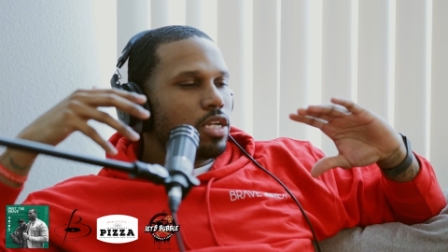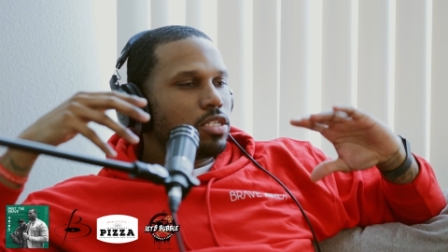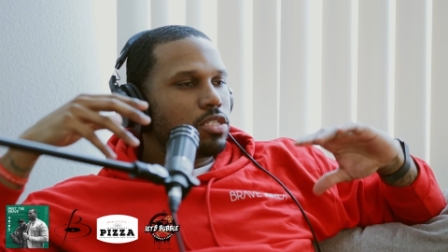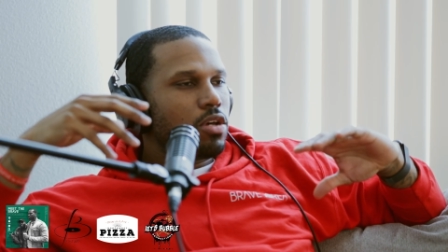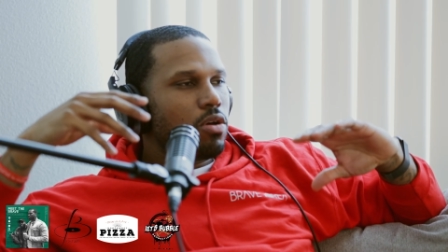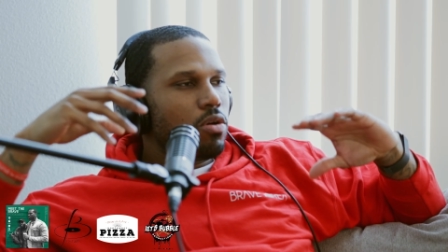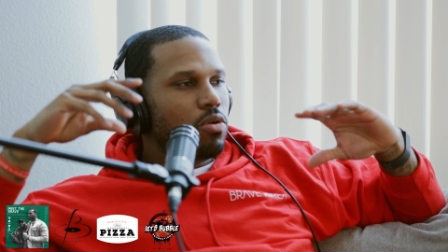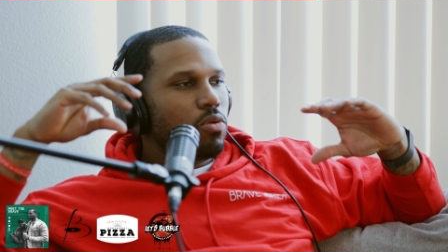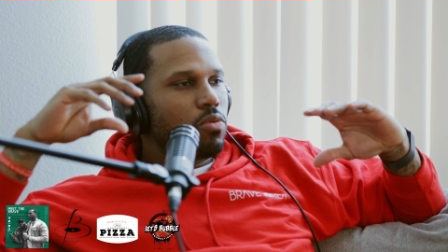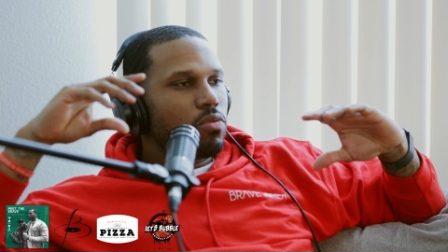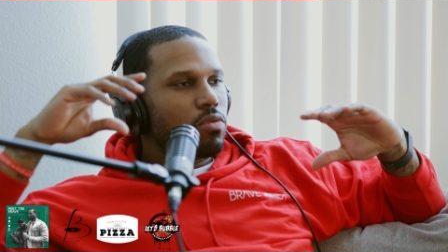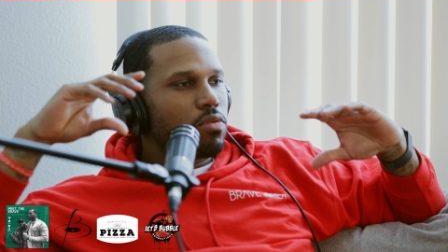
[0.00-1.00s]

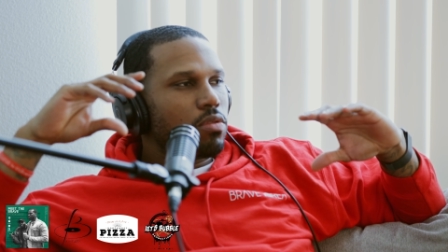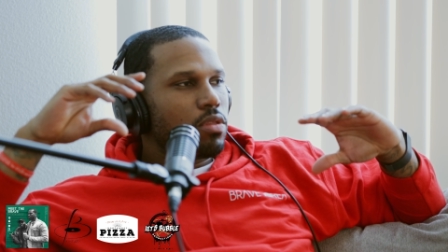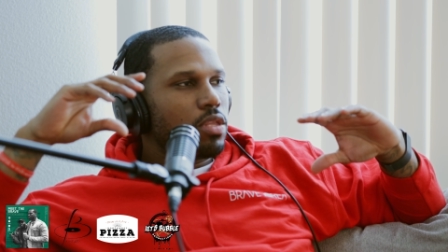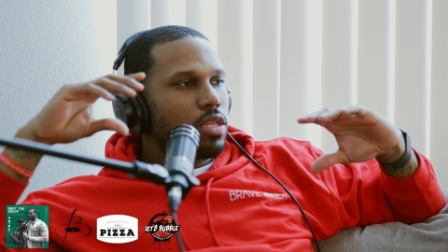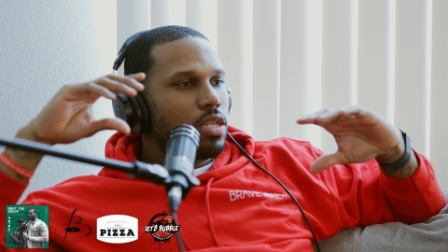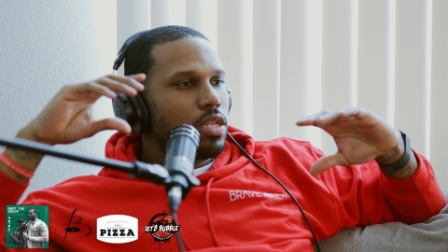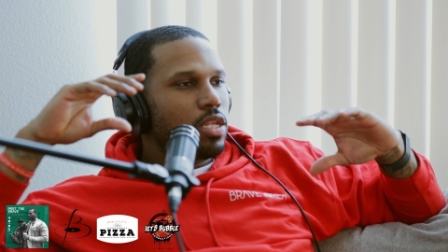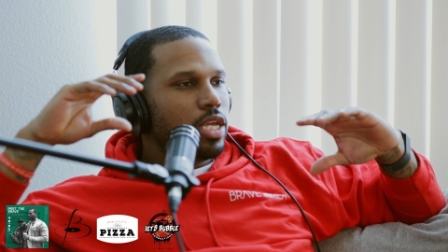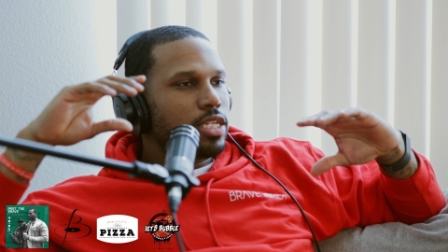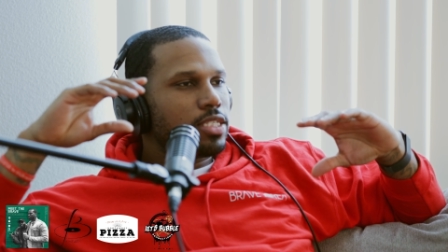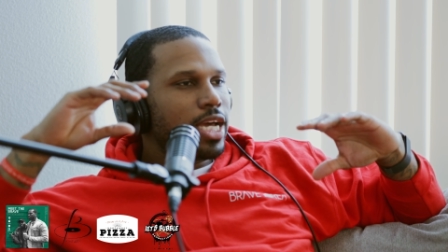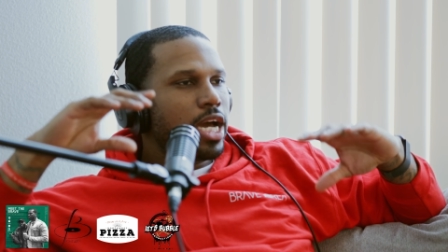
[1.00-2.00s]
So
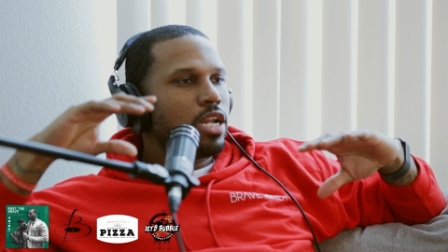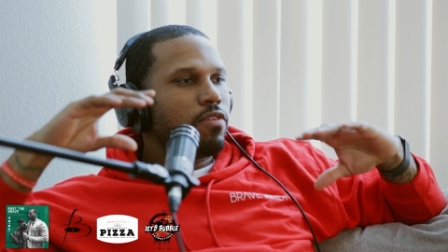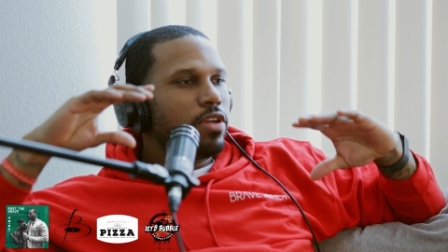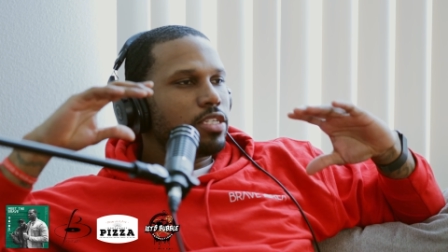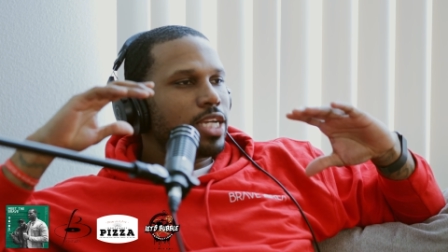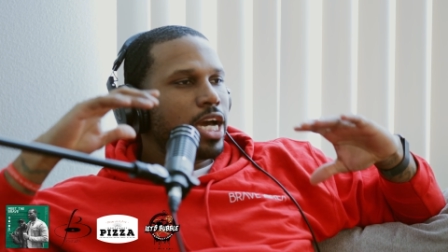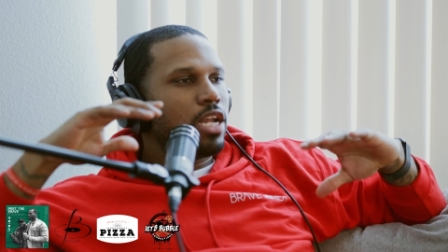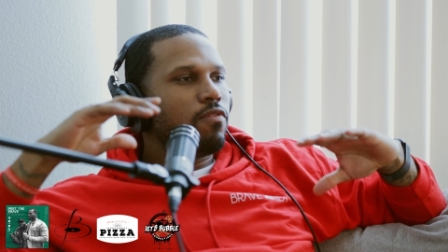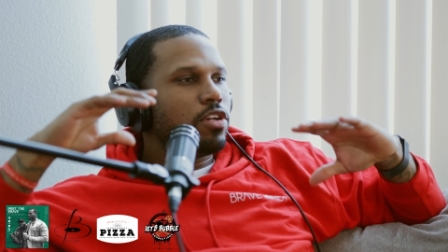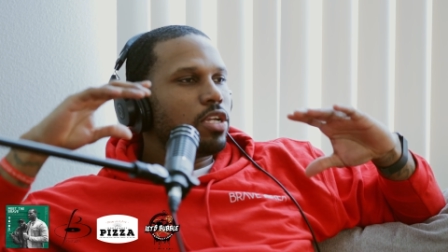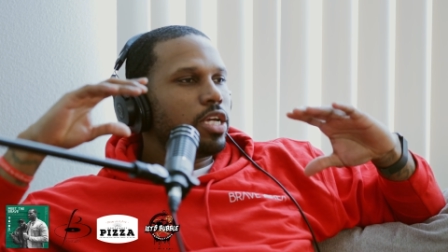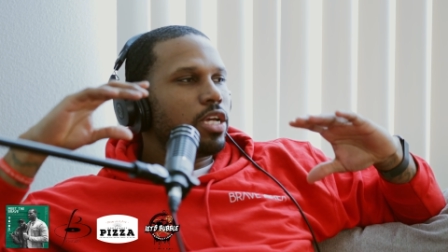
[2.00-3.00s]
it's kind
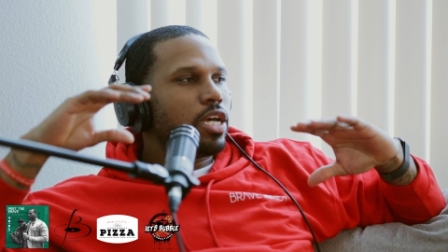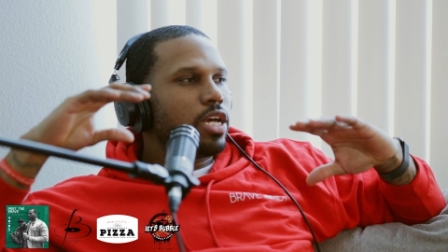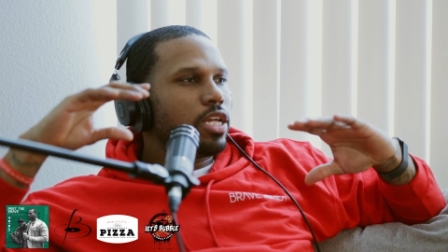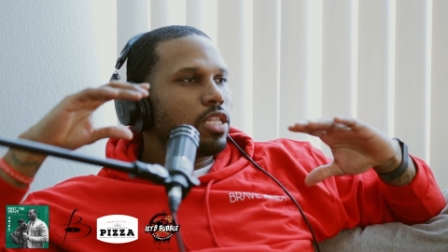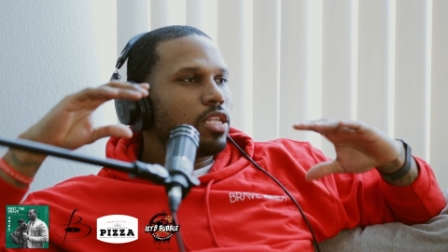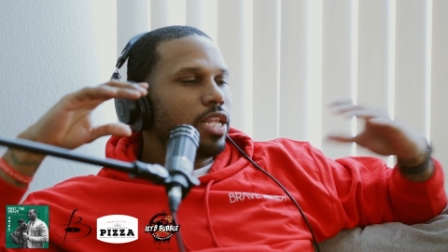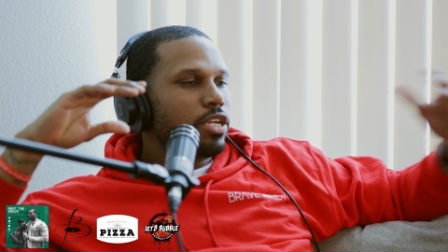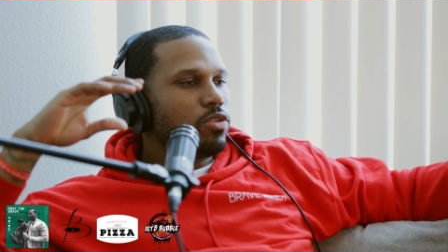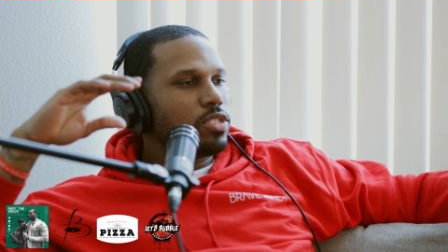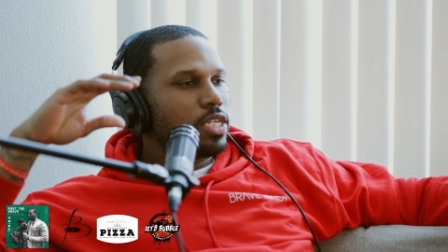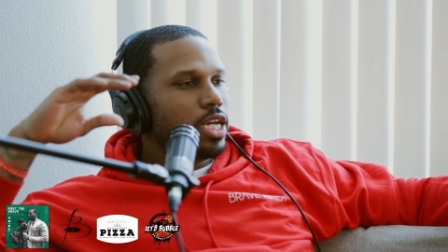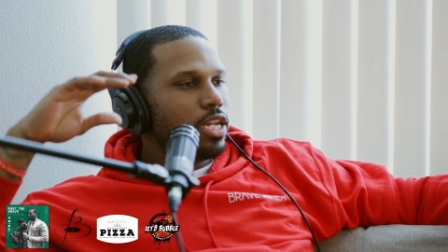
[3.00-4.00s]
of a like
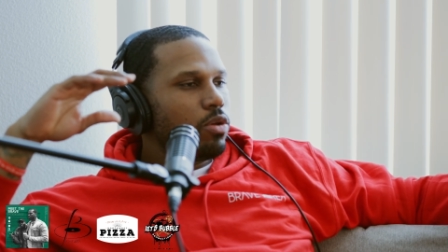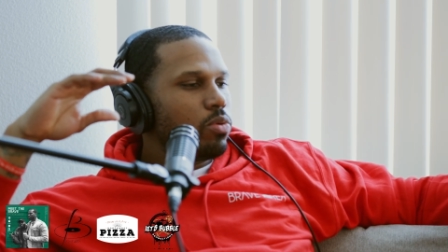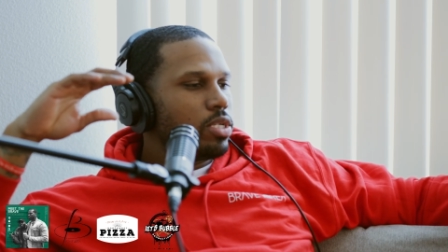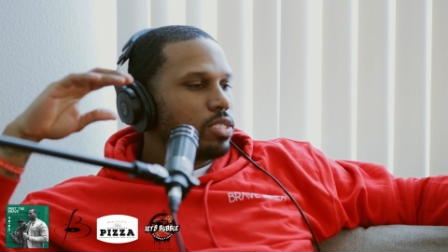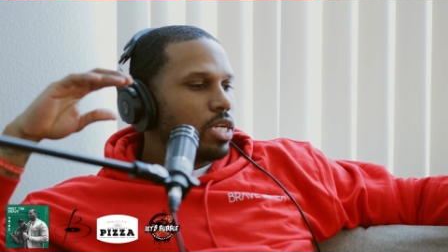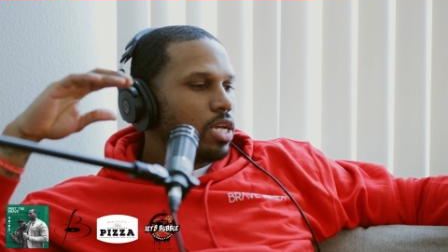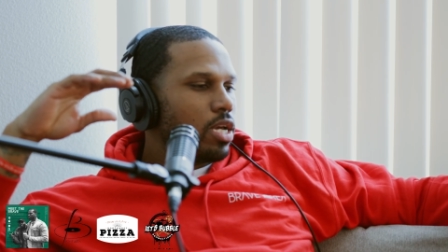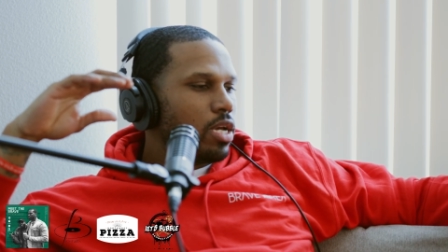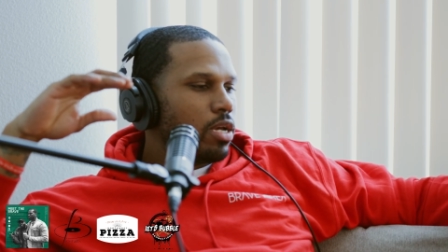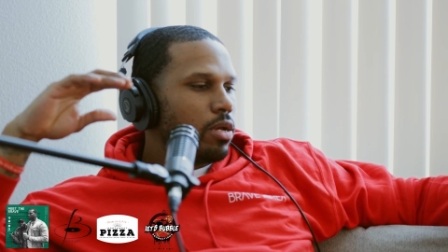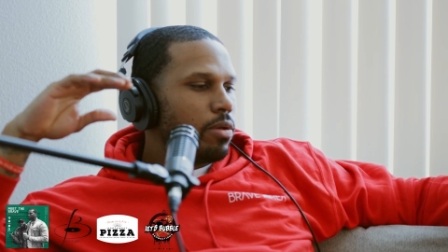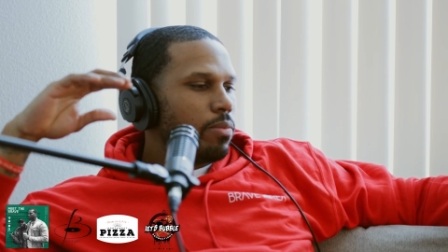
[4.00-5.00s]
you said, it was
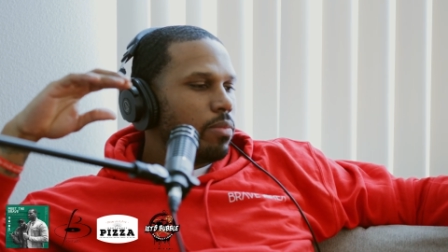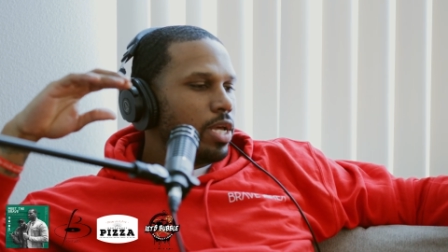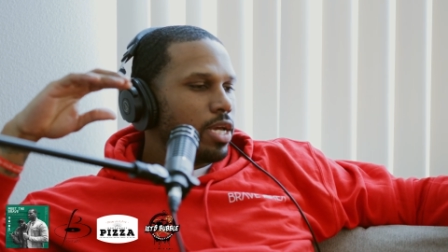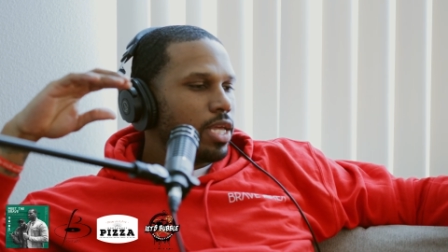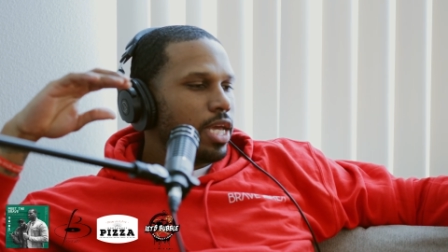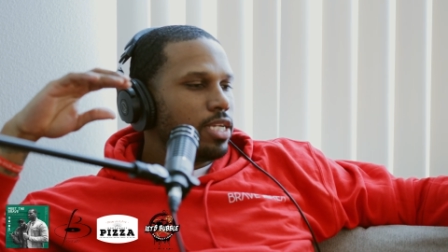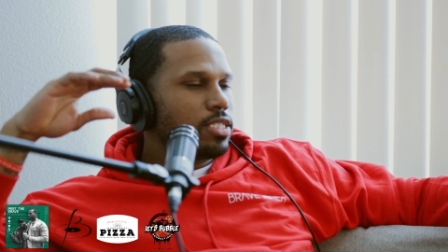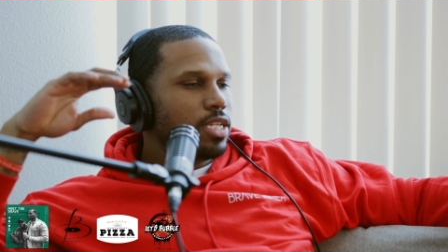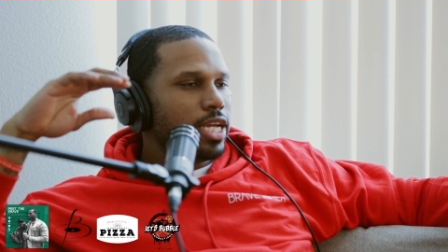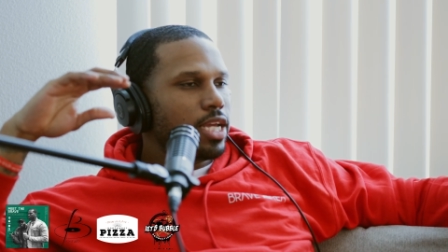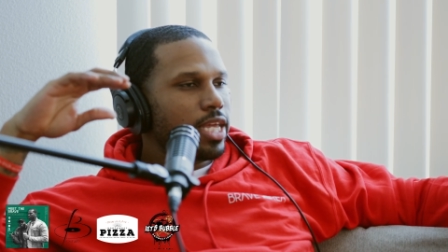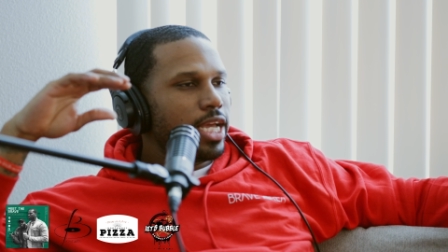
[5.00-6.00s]
a case
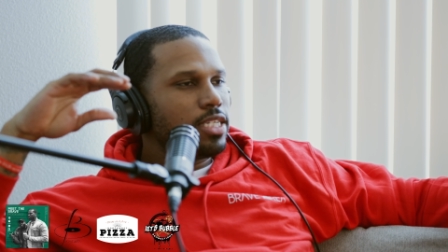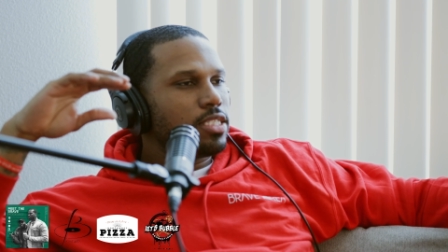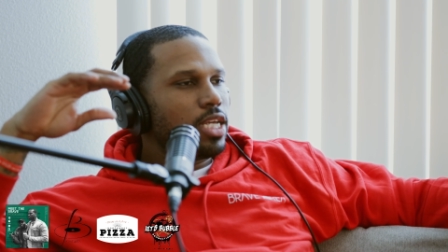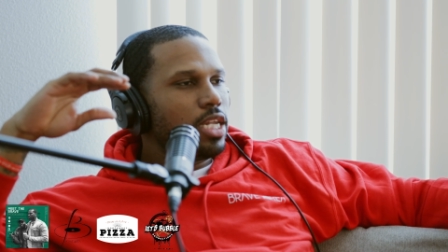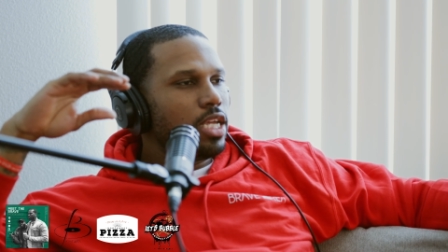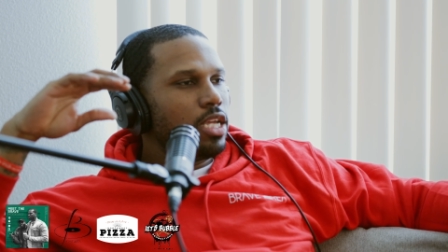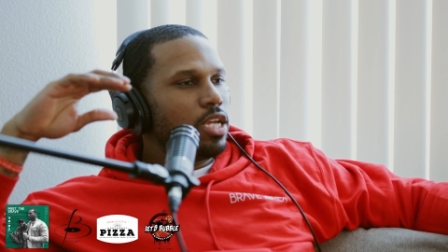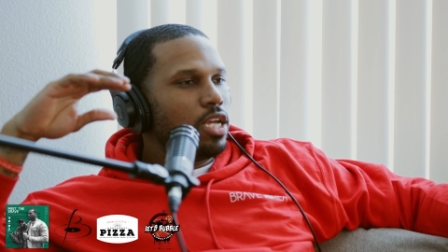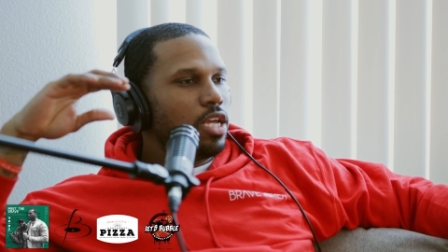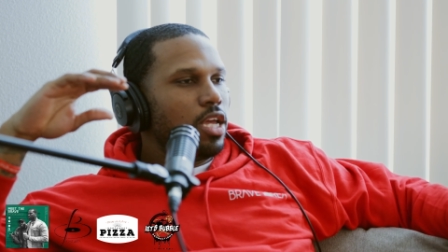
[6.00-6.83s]
study.